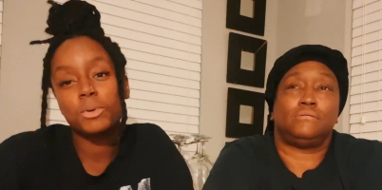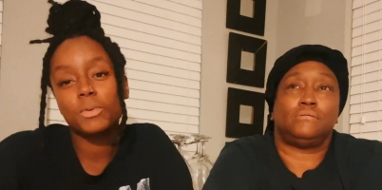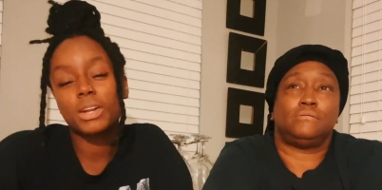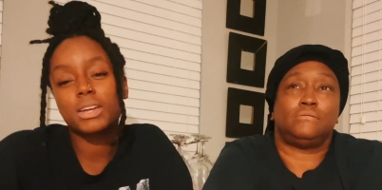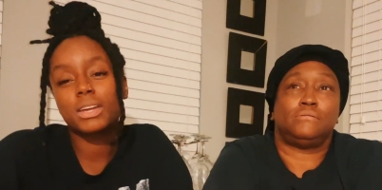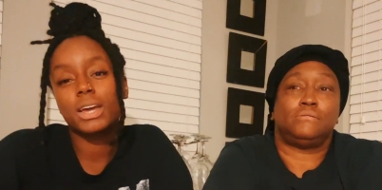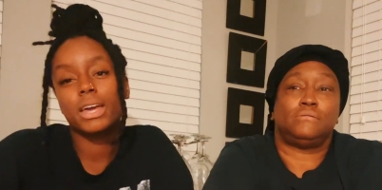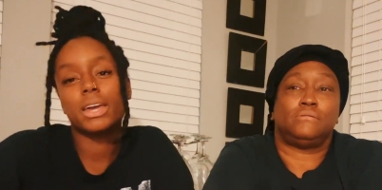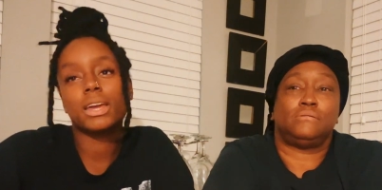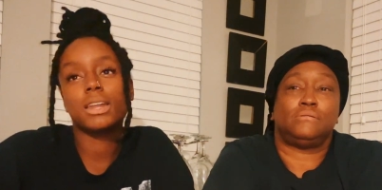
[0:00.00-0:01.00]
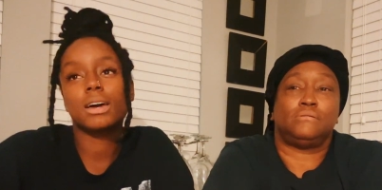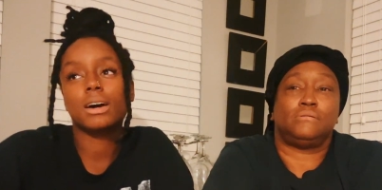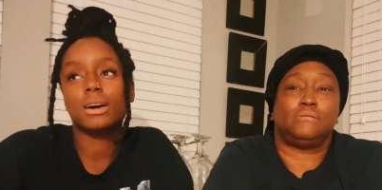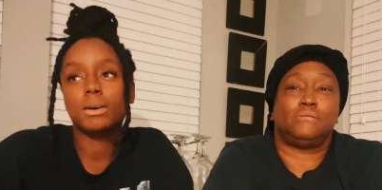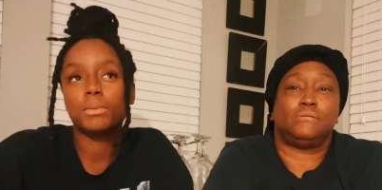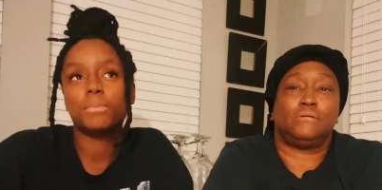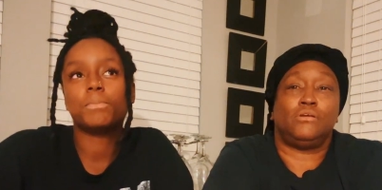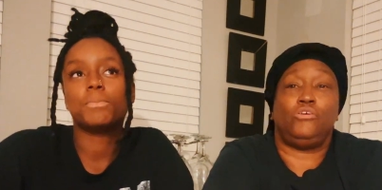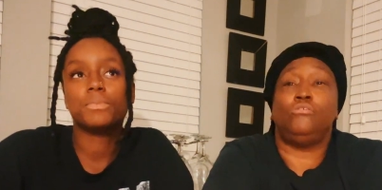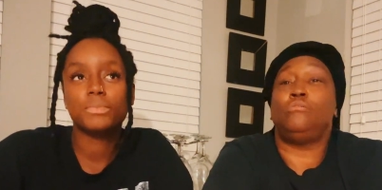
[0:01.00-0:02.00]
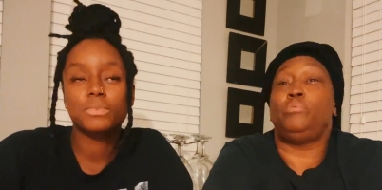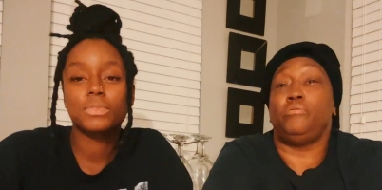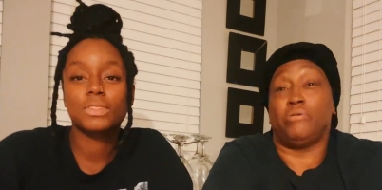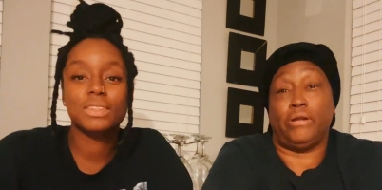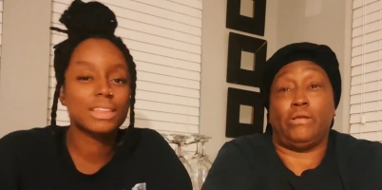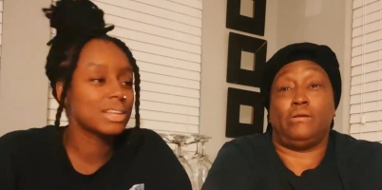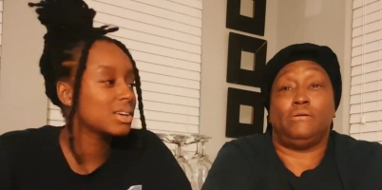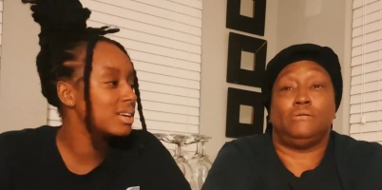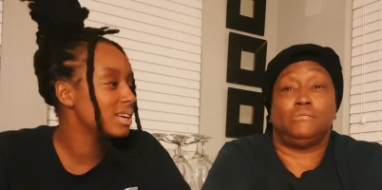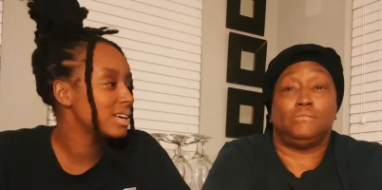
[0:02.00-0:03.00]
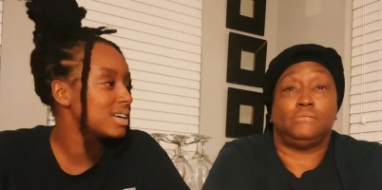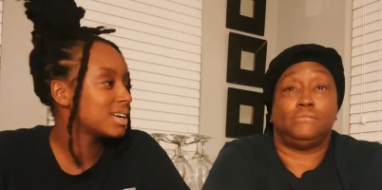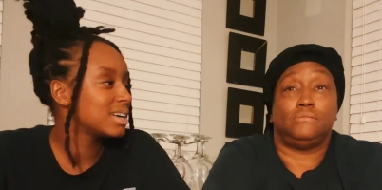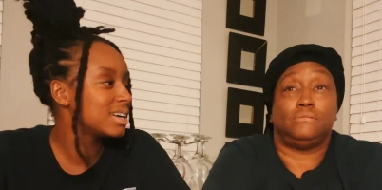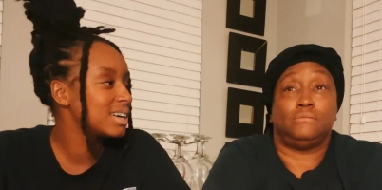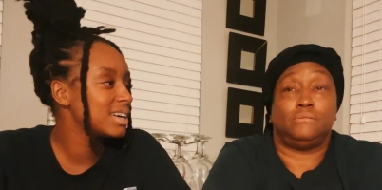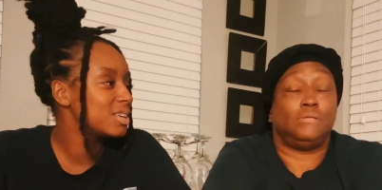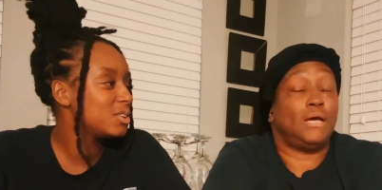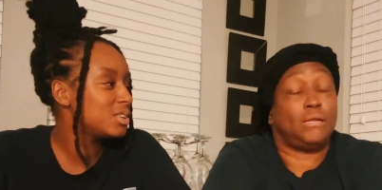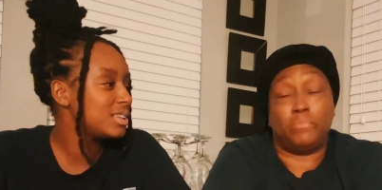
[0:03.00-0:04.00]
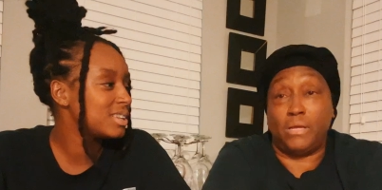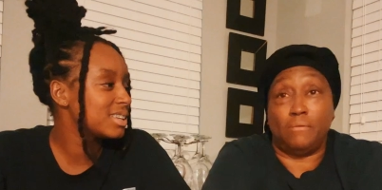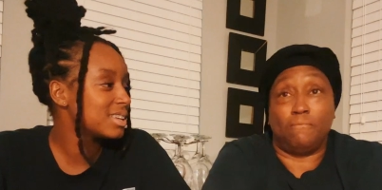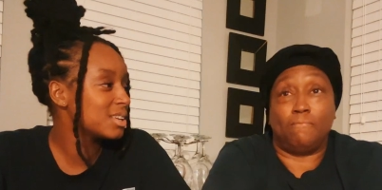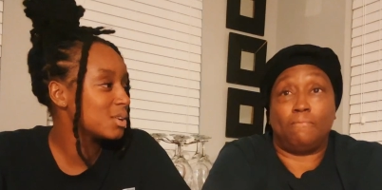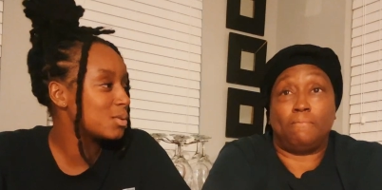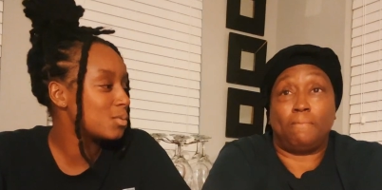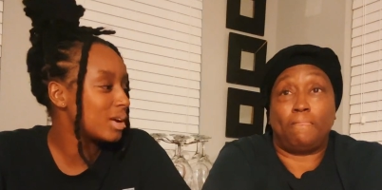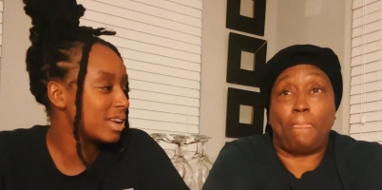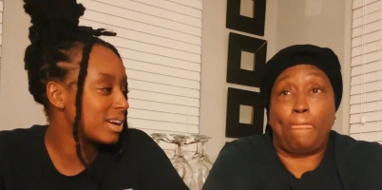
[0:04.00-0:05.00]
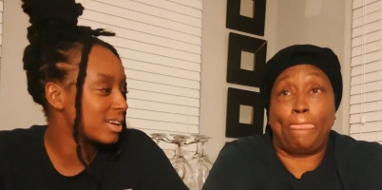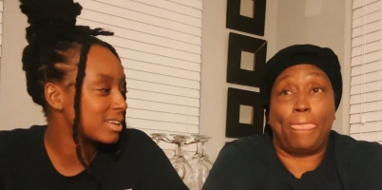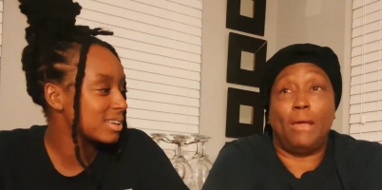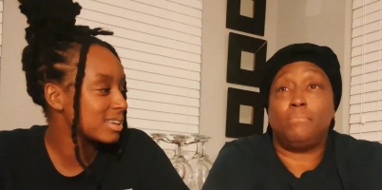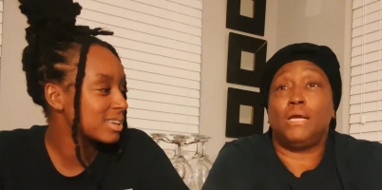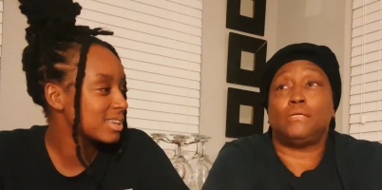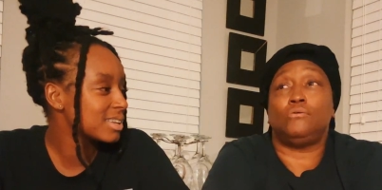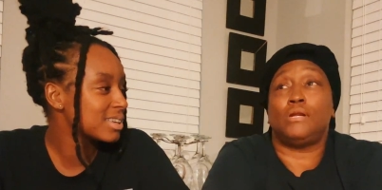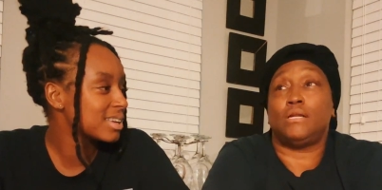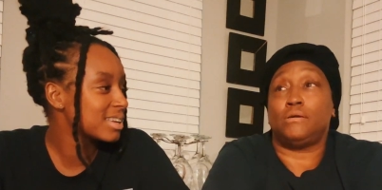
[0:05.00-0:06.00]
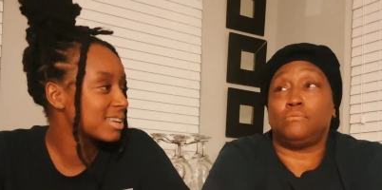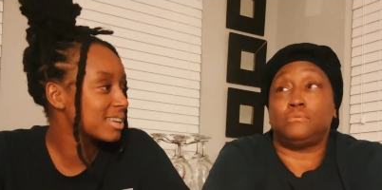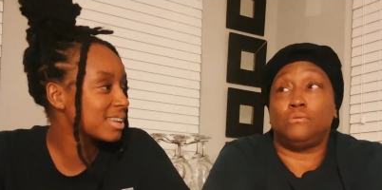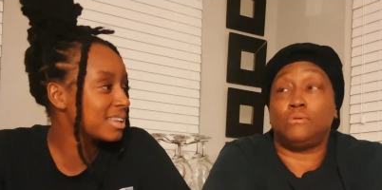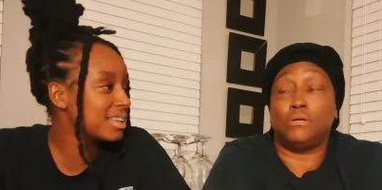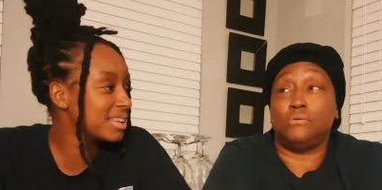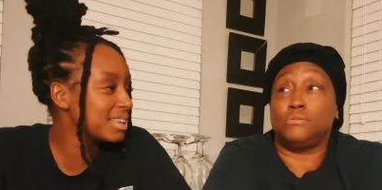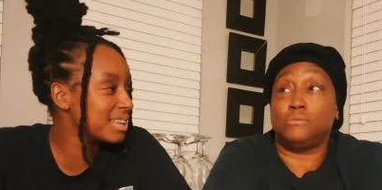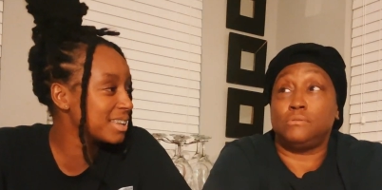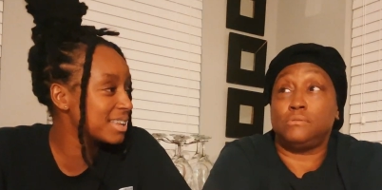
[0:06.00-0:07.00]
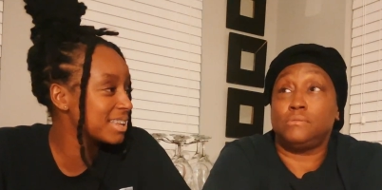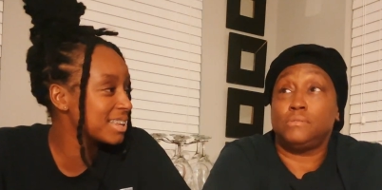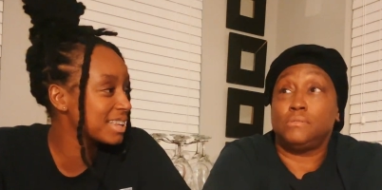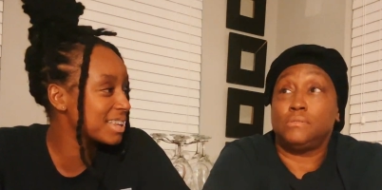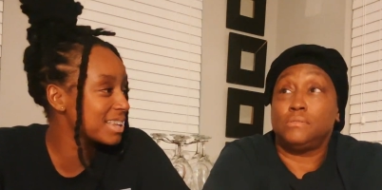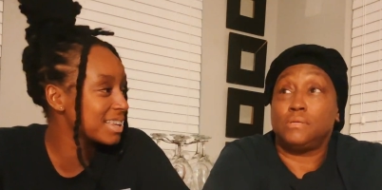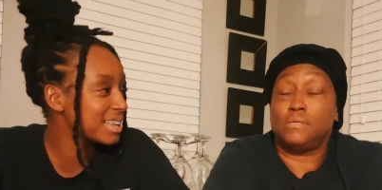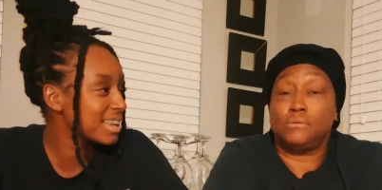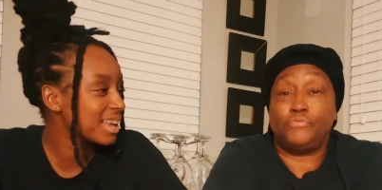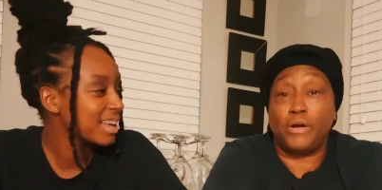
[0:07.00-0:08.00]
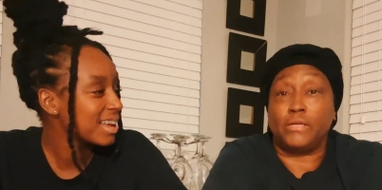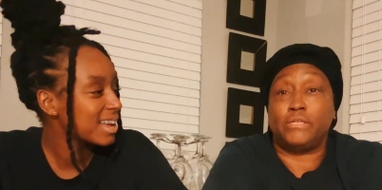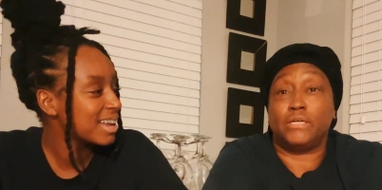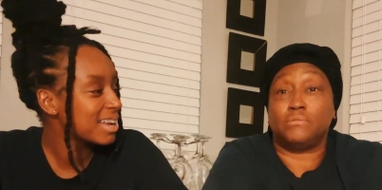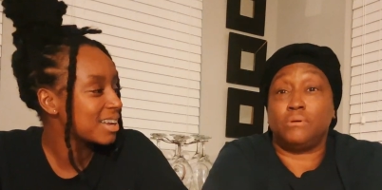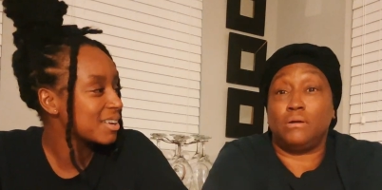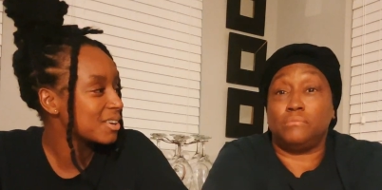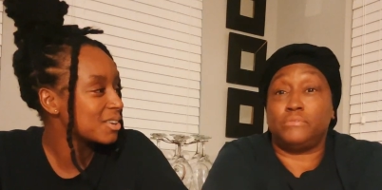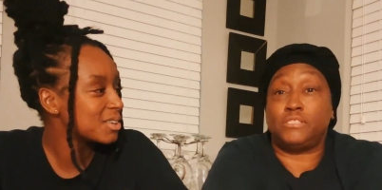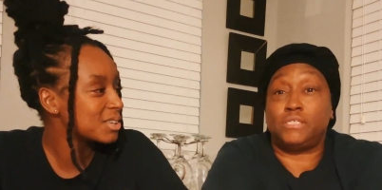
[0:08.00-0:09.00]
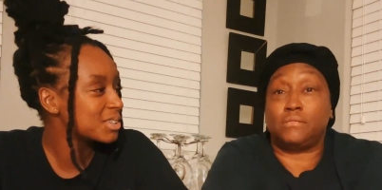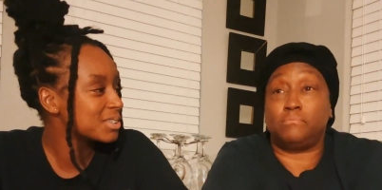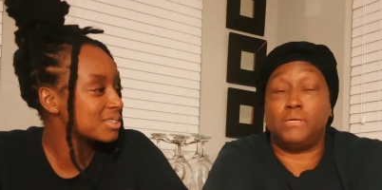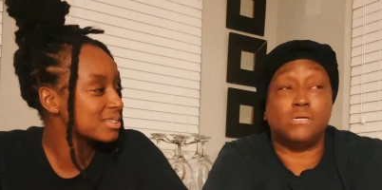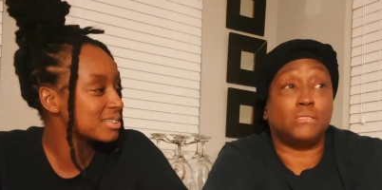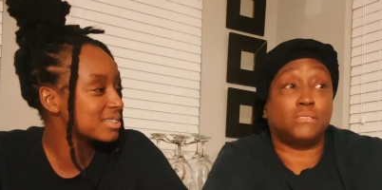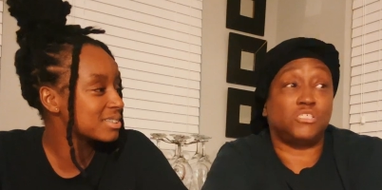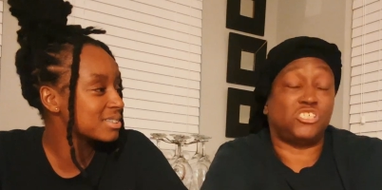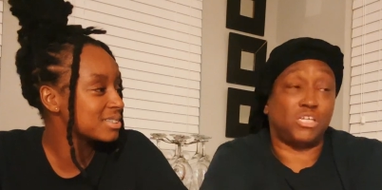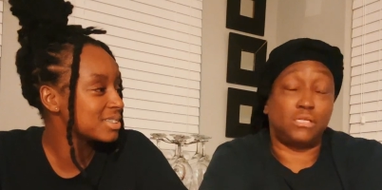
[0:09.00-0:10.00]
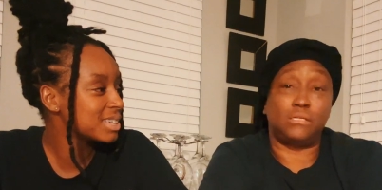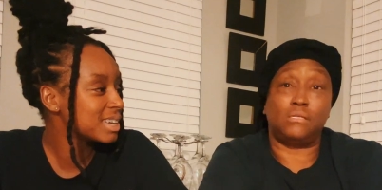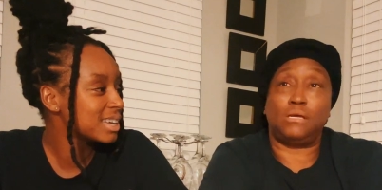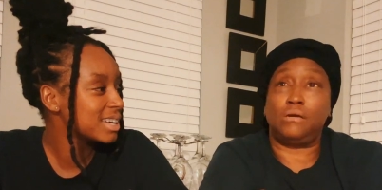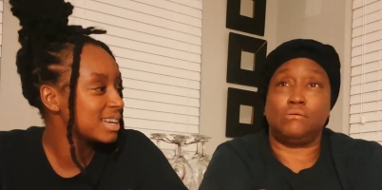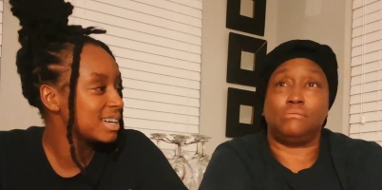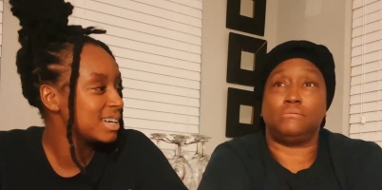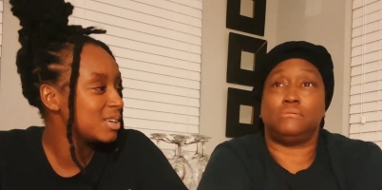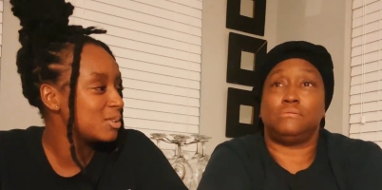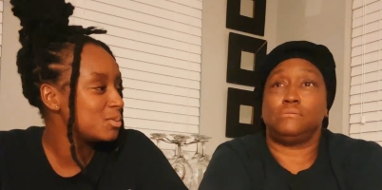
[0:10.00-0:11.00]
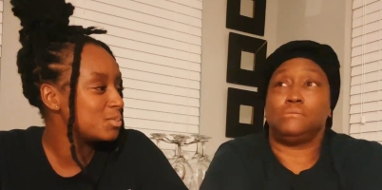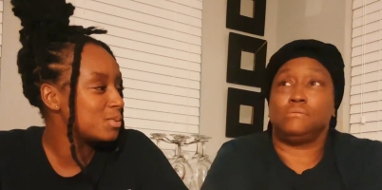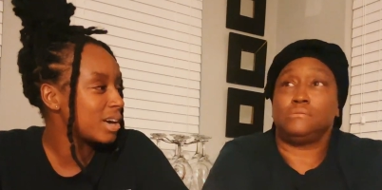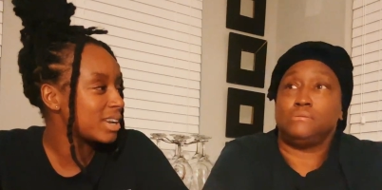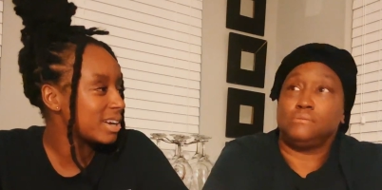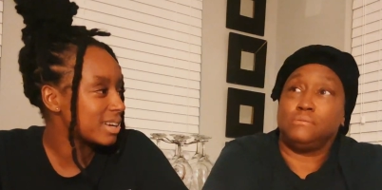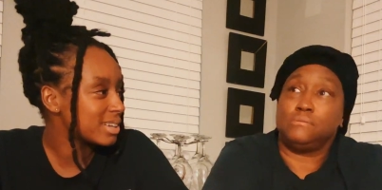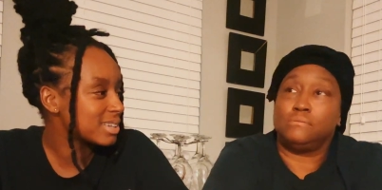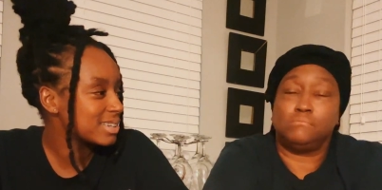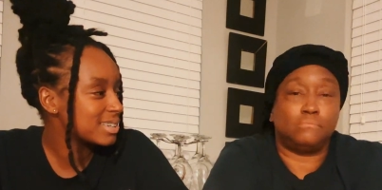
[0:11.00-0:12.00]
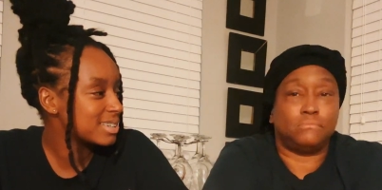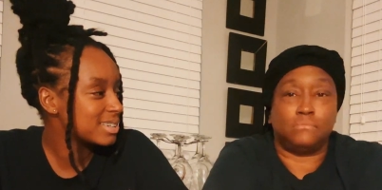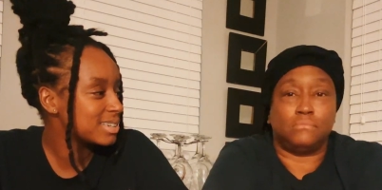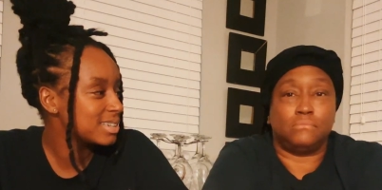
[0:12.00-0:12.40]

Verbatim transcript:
Speaker 1: be ready and
Speaker 2: um You be ready. Not me. Why not? I'm not going out there with no clothes on. In the fucking desert with all them shit bugs and shit. No. Why not? Mm.